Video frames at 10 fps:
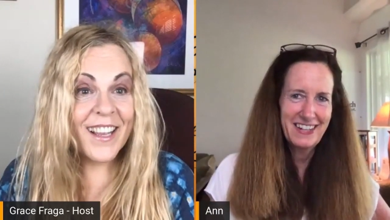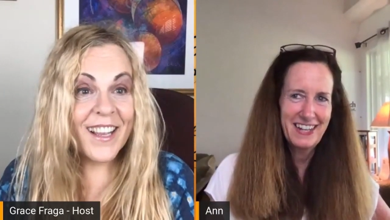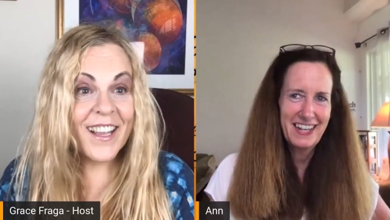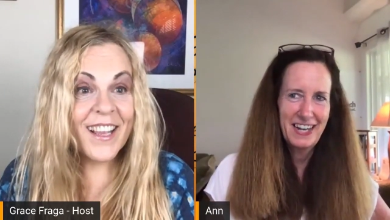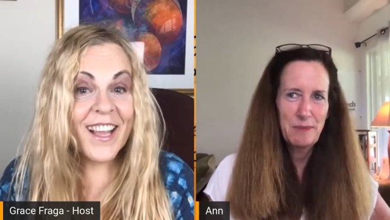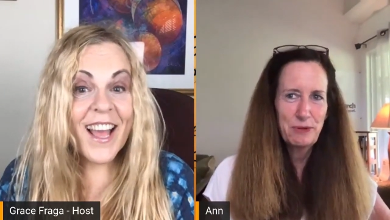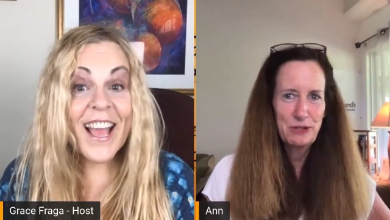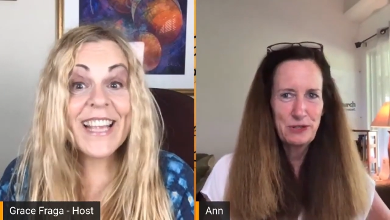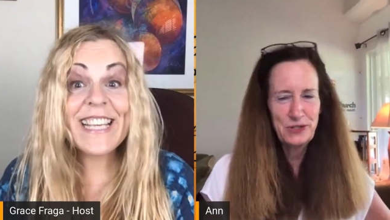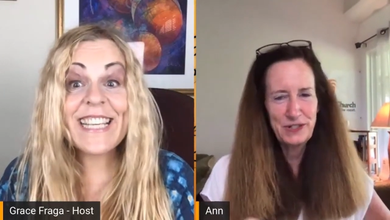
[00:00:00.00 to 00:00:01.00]
Speaker 1: And a
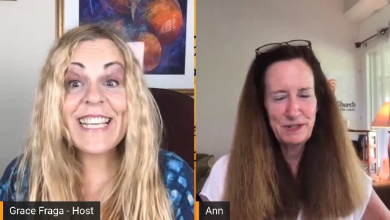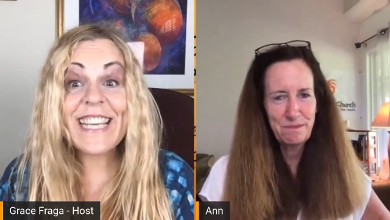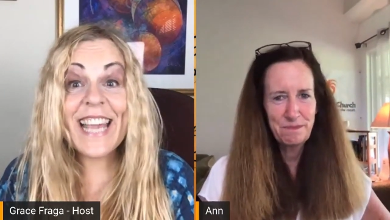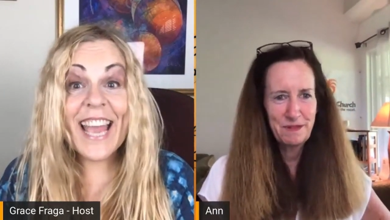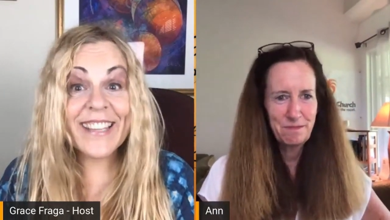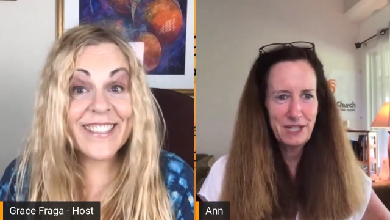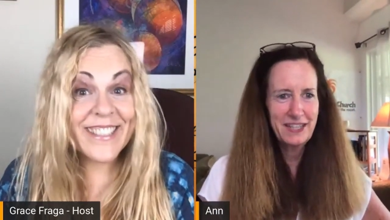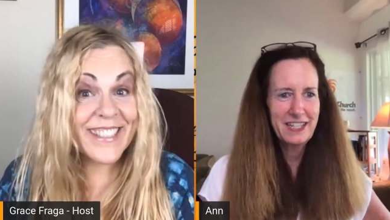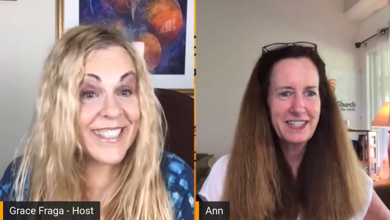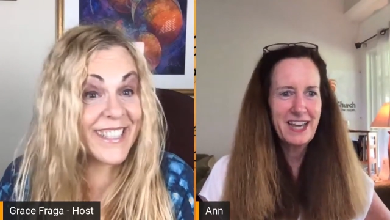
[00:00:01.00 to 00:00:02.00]
producer's
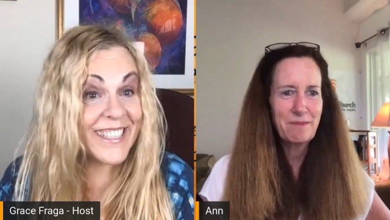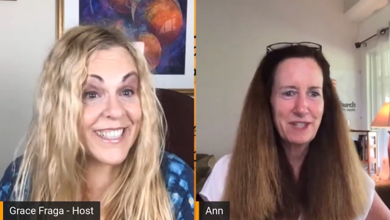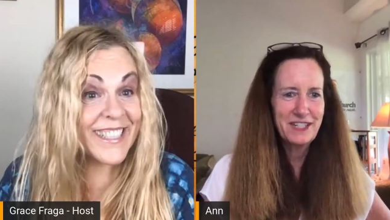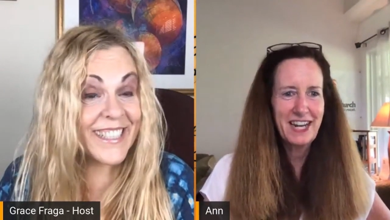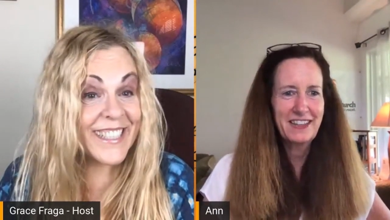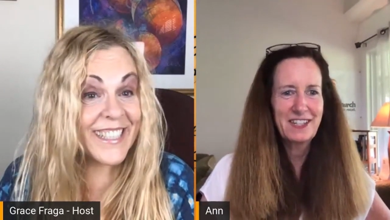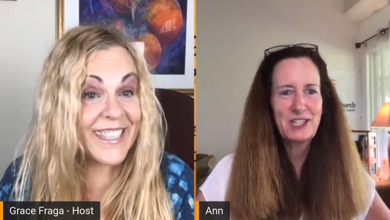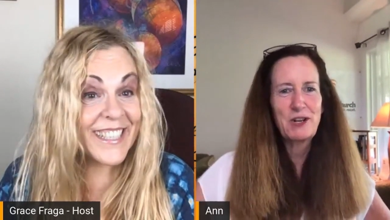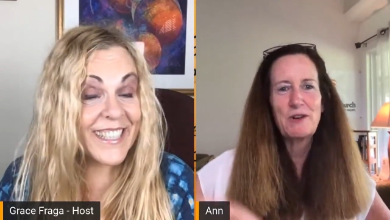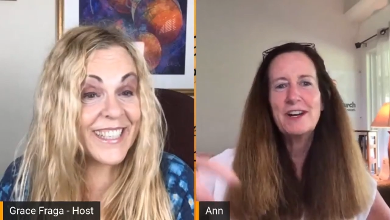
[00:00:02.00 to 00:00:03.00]
yes this up to take
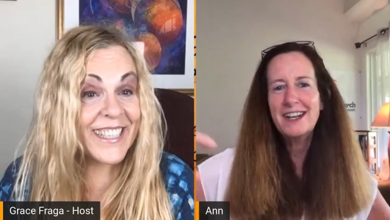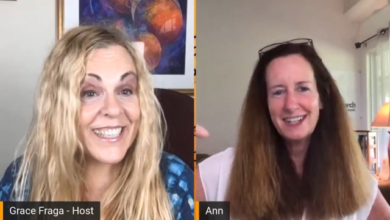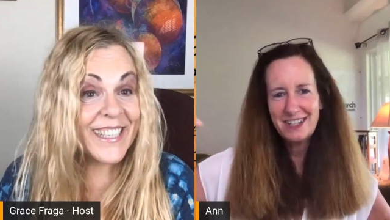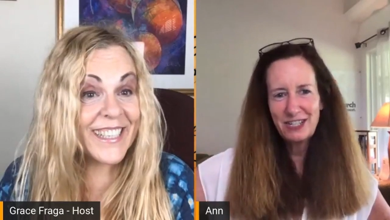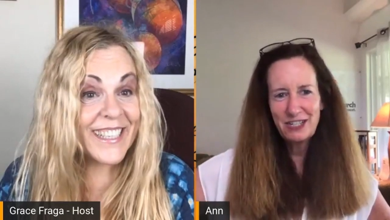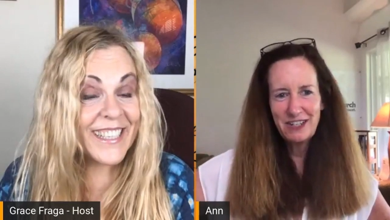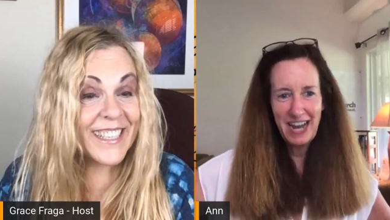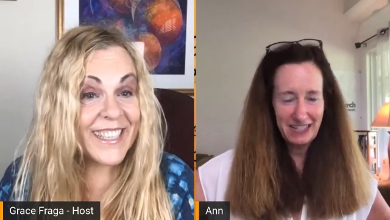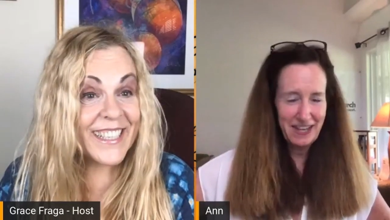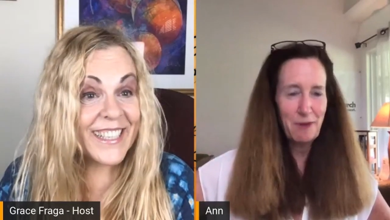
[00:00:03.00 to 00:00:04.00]
this show
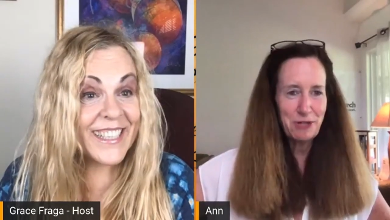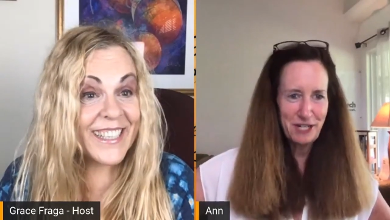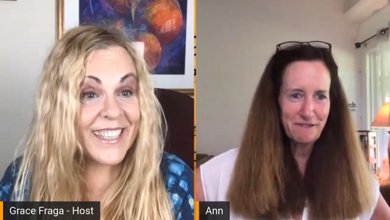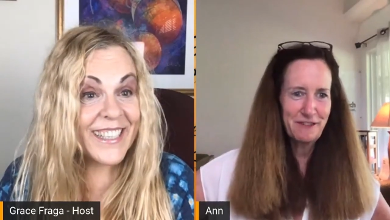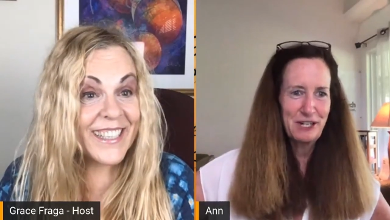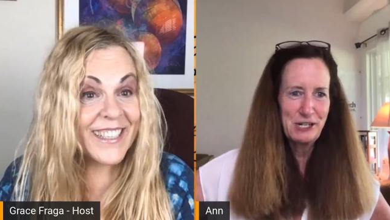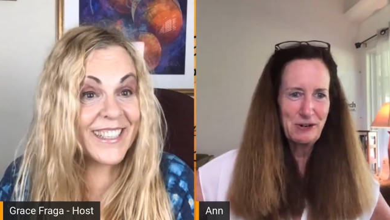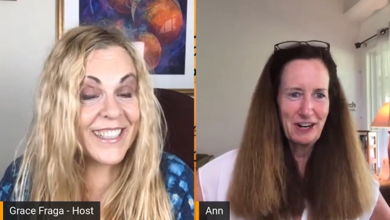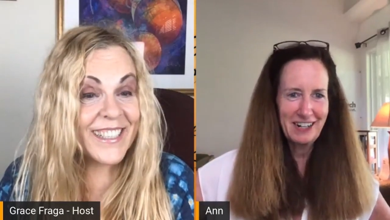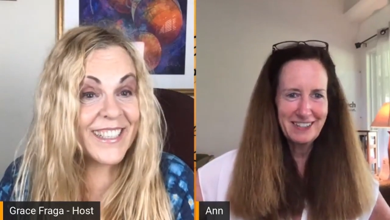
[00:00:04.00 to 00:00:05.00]
as optioned it for New
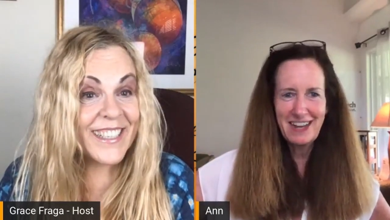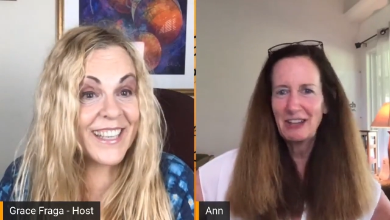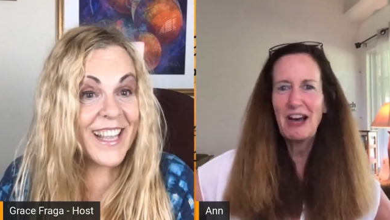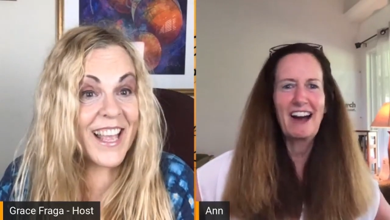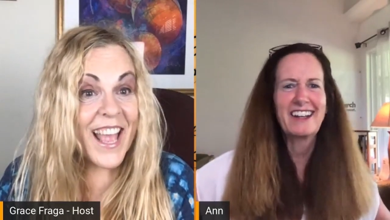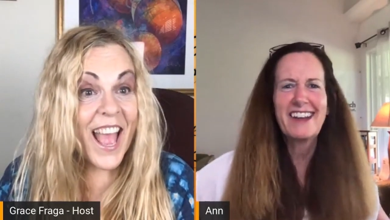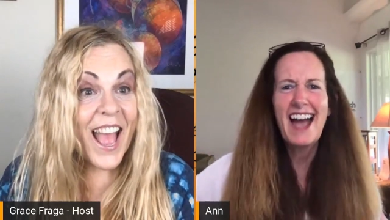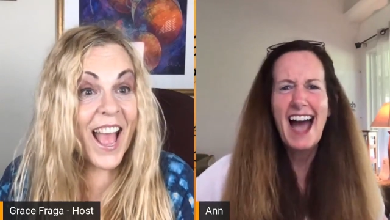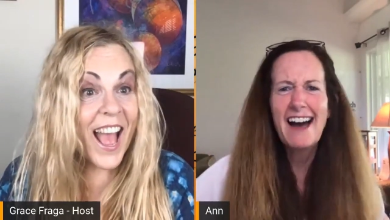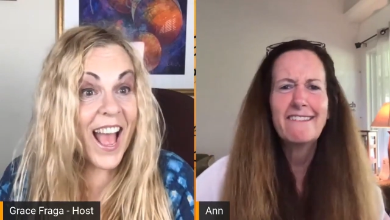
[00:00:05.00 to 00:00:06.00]
York. So look, you
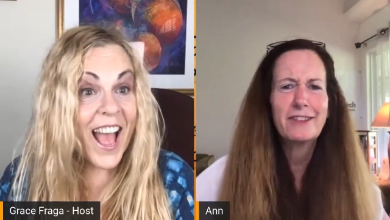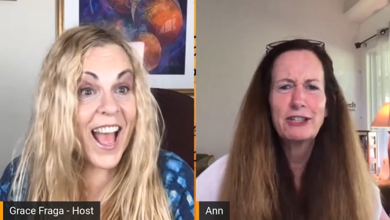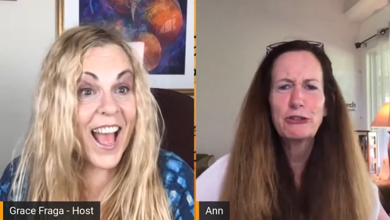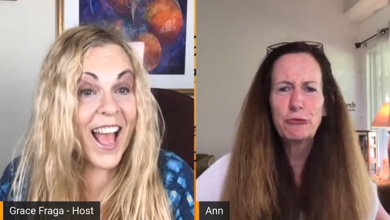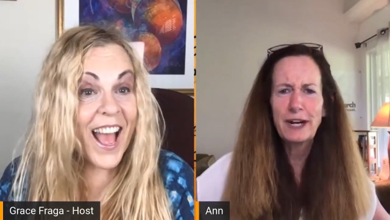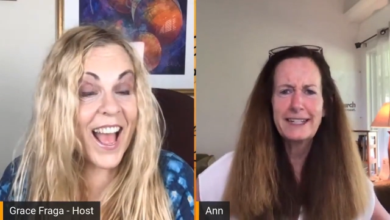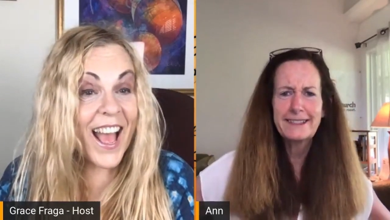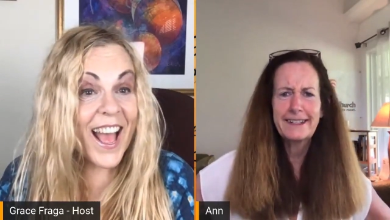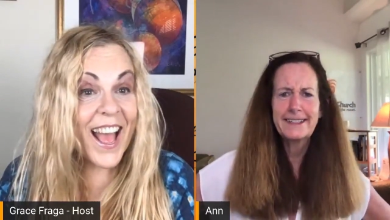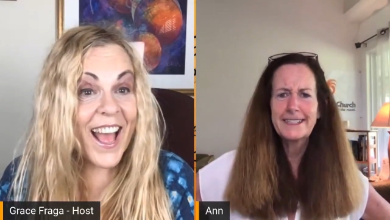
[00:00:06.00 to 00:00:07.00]
have 20
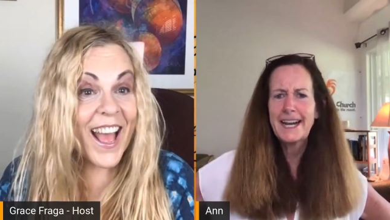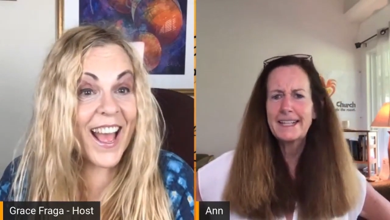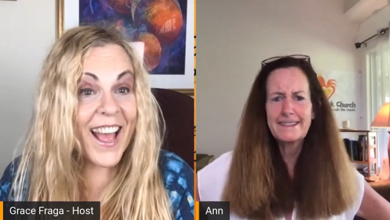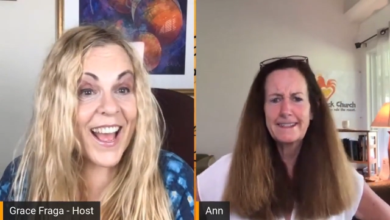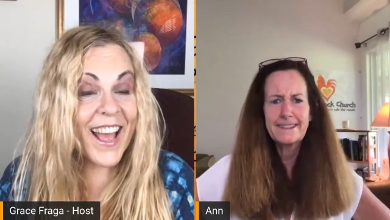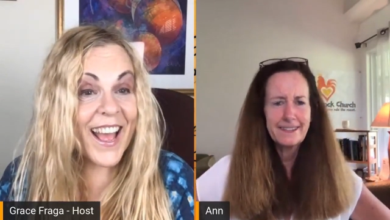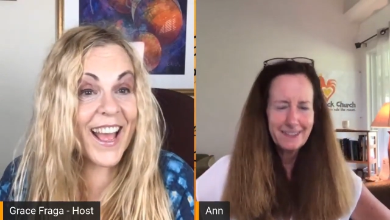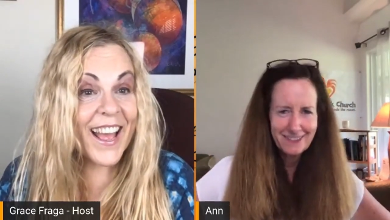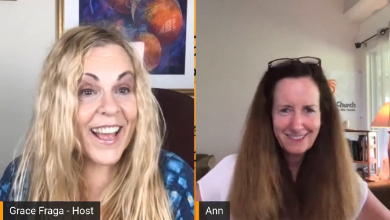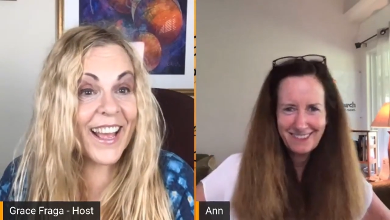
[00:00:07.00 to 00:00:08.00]
zillion chances.
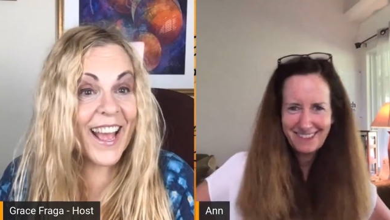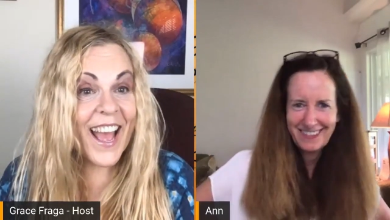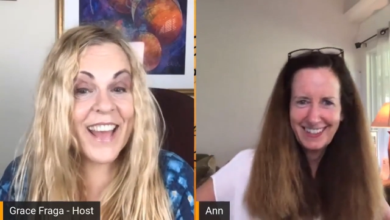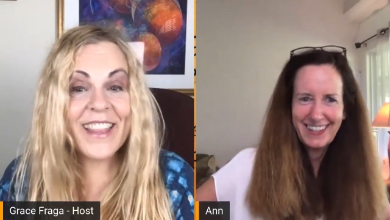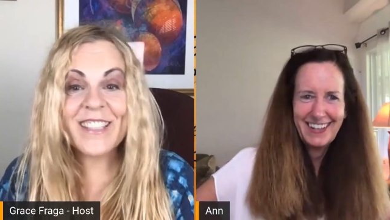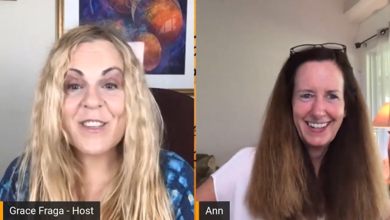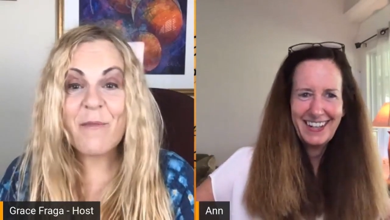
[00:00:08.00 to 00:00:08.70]
Uh, that's